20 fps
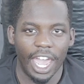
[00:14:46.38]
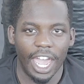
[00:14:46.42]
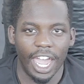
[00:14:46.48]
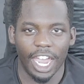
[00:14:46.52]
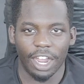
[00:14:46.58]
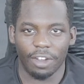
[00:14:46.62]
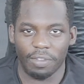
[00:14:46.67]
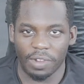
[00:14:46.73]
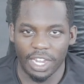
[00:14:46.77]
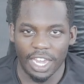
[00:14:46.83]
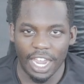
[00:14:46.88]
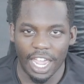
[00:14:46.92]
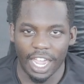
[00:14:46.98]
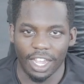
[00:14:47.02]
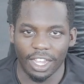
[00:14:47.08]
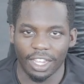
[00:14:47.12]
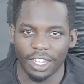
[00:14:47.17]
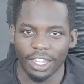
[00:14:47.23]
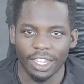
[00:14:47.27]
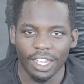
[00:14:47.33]
every
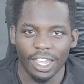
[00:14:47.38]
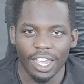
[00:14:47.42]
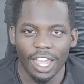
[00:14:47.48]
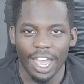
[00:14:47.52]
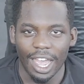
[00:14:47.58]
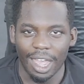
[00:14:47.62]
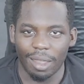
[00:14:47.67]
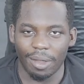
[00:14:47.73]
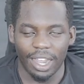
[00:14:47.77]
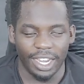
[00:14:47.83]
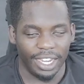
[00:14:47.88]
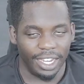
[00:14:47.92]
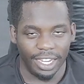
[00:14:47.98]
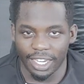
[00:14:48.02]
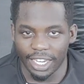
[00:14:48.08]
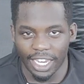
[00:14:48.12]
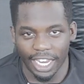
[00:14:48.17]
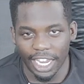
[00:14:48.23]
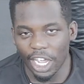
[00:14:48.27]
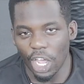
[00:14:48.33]
day. I
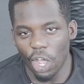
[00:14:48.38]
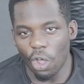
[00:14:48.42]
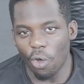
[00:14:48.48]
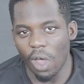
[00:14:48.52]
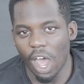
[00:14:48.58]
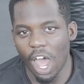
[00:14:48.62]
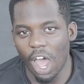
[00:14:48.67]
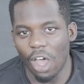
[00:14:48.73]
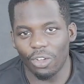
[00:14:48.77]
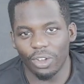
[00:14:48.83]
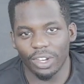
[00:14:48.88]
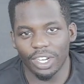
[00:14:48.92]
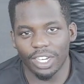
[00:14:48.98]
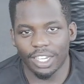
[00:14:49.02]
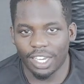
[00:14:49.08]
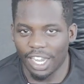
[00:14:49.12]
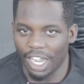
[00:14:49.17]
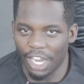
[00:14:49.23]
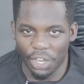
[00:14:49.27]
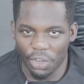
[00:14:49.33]
didn't go out,
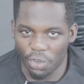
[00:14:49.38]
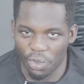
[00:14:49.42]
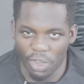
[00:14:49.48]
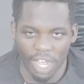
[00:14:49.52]
didn't do